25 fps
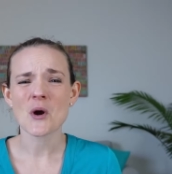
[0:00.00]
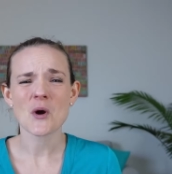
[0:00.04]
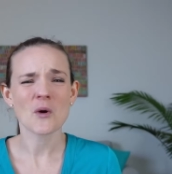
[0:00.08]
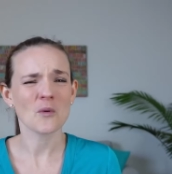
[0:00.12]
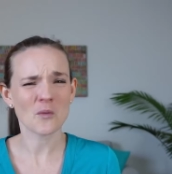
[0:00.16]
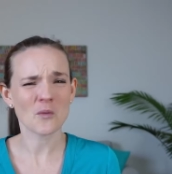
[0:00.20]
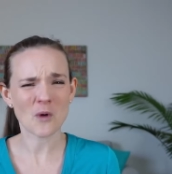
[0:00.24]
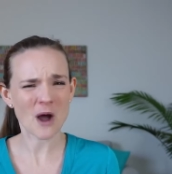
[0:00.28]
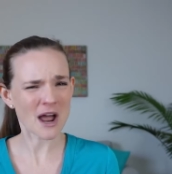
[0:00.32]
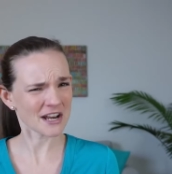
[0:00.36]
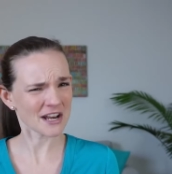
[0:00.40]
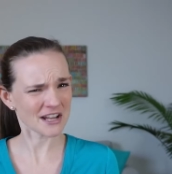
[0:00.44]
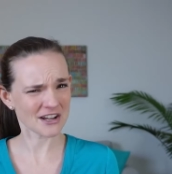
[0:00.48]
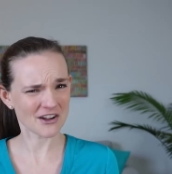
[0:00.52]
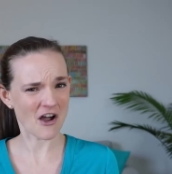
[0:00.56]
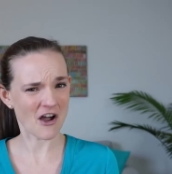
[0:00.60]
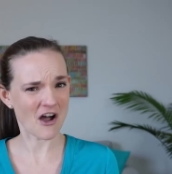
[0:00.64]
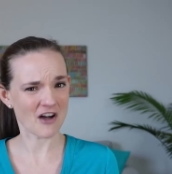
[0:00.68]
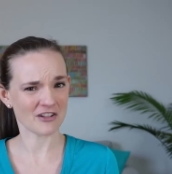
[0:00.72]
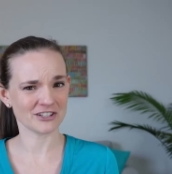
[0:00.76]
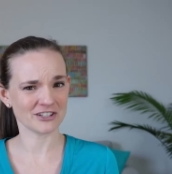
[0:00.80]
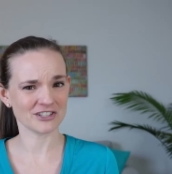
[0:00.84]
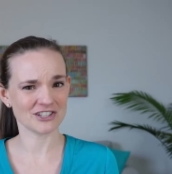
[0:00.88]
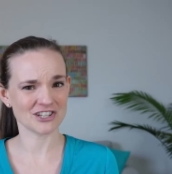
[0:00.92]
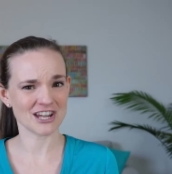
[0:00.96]
what
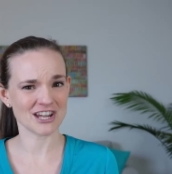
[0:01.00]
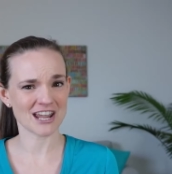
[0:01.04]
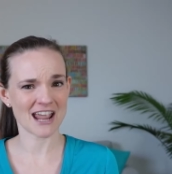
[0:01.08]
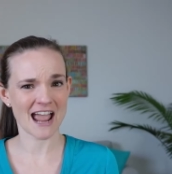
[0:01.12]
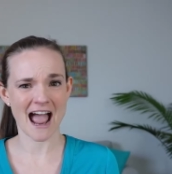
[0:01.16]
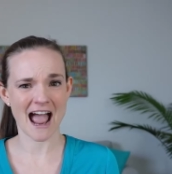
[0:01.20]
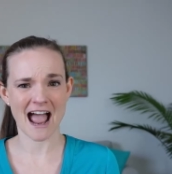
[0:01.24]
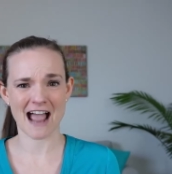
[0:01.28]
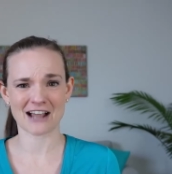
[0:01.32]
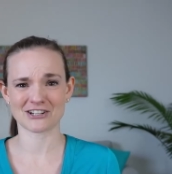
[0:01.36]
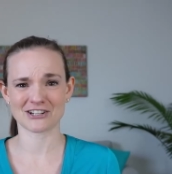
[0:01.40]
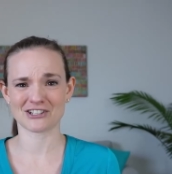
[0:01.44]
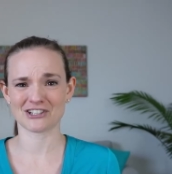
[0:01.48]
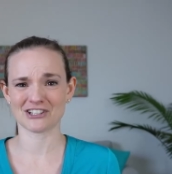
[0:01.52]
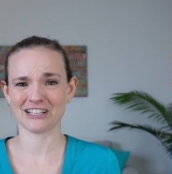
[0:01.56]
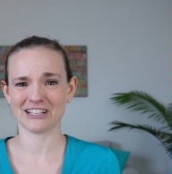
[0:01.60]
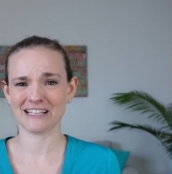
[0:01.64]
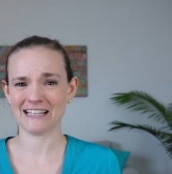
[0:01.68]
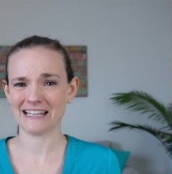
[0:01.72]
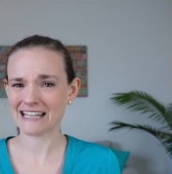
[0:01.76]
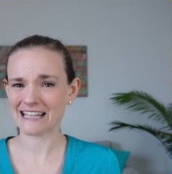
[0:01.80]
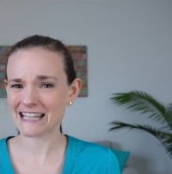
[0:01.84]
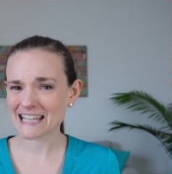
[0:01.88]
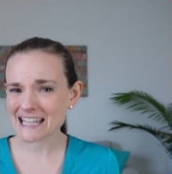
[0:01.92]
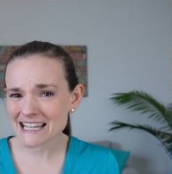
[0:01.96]
ecology
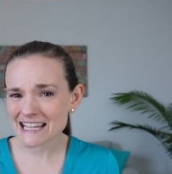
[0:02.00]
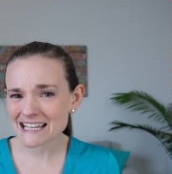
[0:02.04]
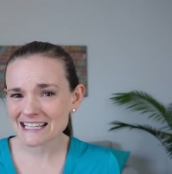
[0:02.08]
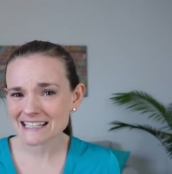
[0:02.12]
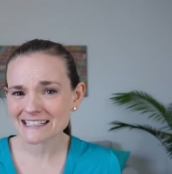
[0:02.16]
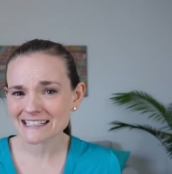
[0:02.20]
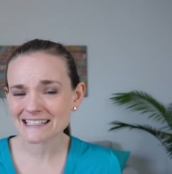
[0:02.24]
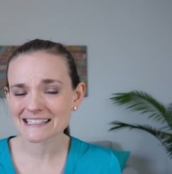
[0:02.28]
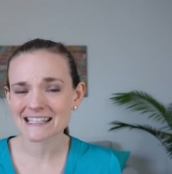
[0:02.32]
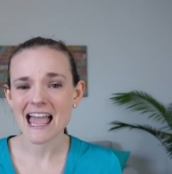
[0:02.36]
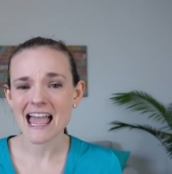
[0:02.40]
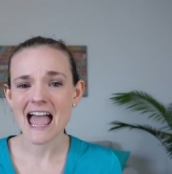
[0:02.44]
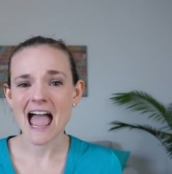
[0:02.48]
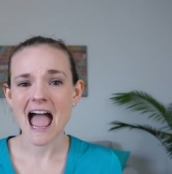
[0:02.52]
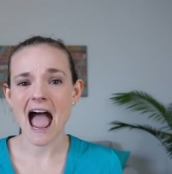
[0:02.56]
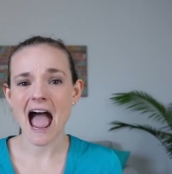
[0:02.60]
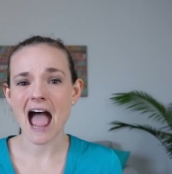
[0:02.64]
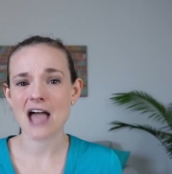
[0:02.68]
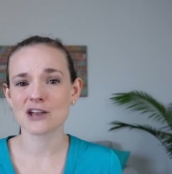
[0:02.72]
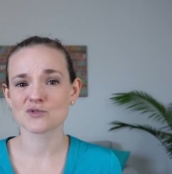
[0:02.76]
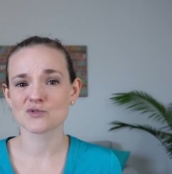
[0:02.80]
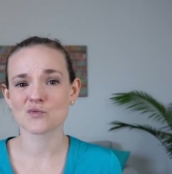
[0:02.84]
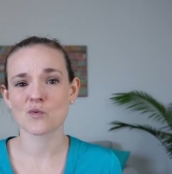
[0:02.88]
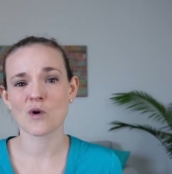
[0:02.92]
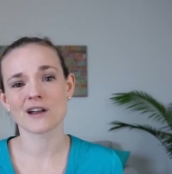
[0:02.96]
actually is
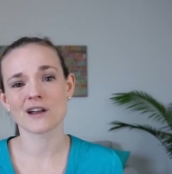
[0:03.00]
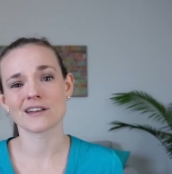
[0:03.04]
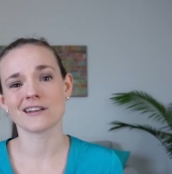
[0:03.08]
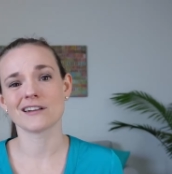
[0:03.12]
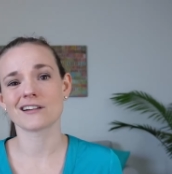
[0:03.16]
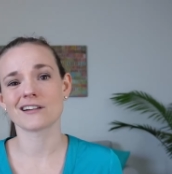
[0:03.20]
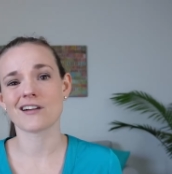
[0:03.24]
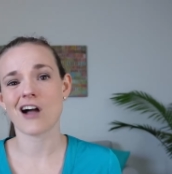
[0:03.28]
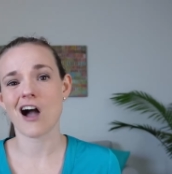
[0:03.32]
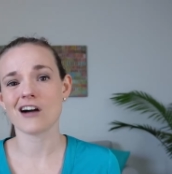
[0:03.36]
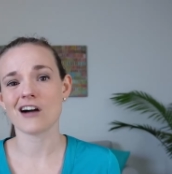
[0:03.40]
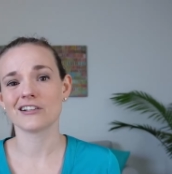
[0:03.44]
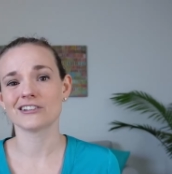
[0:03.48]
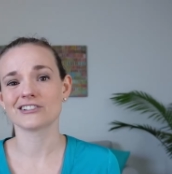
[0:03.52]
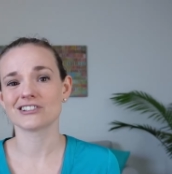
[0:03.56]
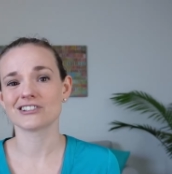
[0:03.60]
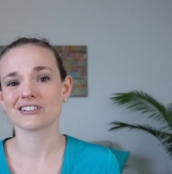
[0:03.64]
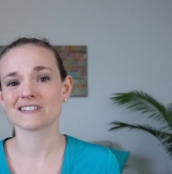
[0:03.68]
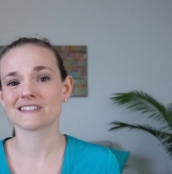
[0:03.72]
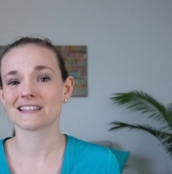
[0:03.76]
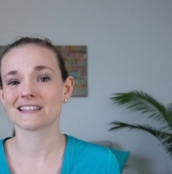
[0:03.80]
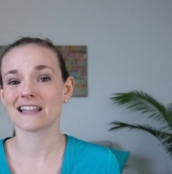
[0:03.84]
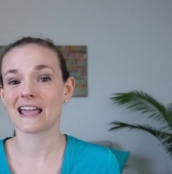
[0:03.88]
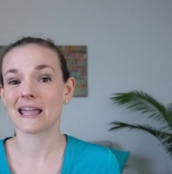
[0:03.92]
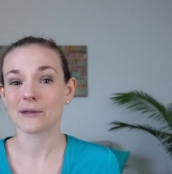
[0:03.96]
and what an
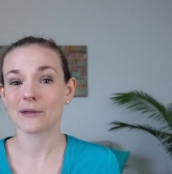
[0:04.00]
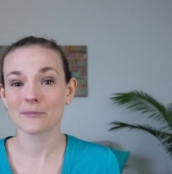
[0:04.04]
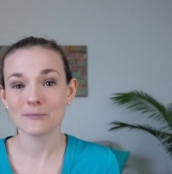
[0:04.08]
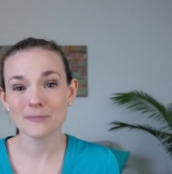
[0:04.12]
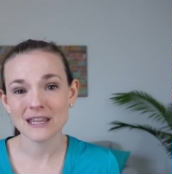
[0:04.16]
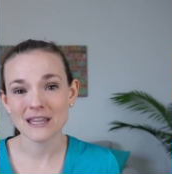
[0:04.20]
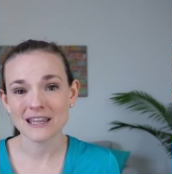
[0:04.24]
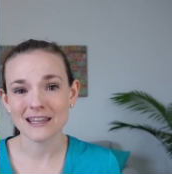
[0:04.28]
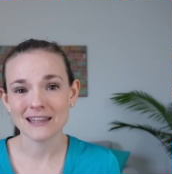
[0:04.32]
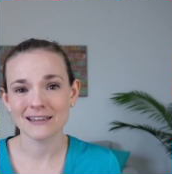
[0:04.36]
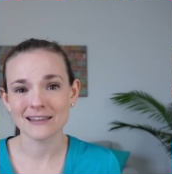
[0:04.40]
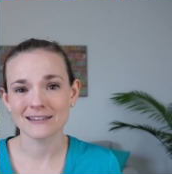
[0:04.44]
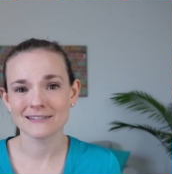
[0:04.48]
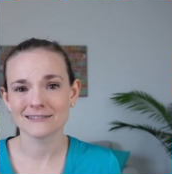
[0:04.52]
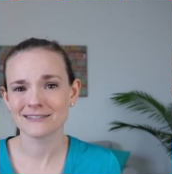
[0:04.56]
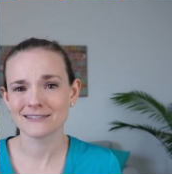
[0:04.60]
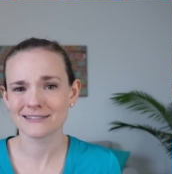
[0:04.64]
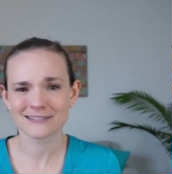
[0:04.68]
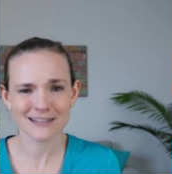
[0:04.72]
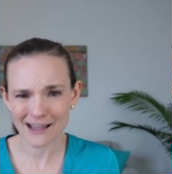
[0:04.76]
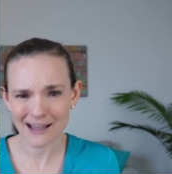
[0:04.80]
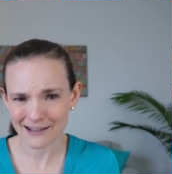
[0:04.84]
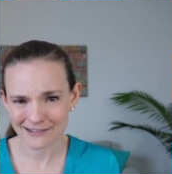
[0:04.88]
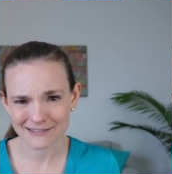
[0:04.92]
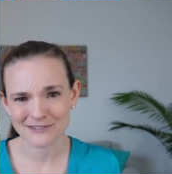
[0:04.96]
ecologist like me
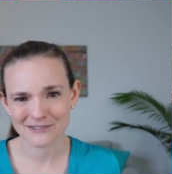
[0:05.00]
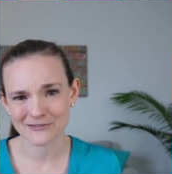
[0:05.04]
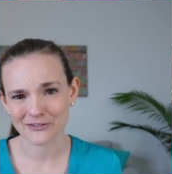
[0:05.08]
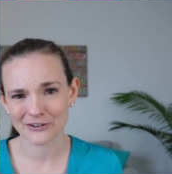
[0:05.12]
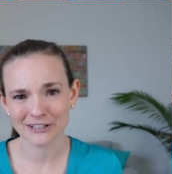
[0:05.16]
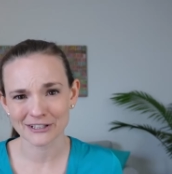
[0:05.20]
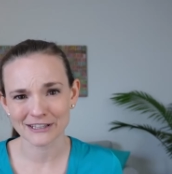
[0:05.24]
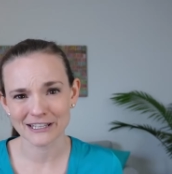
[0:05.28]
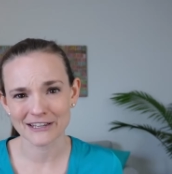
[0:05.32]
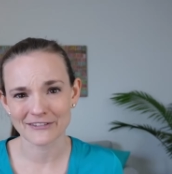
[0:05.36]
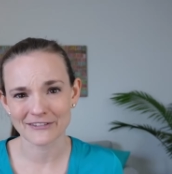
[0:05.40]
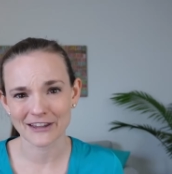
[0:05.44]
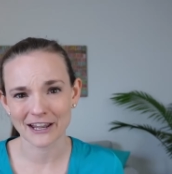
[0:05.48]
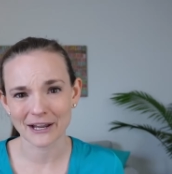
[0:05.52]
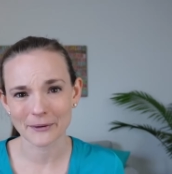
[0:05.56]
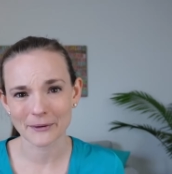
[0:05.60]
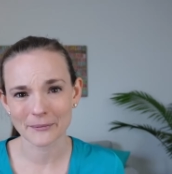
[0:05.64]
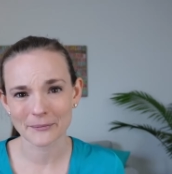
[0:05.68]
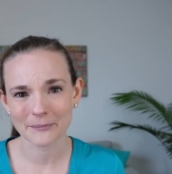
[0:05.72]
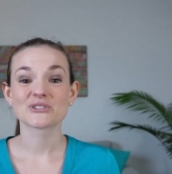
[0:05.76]
does for a living.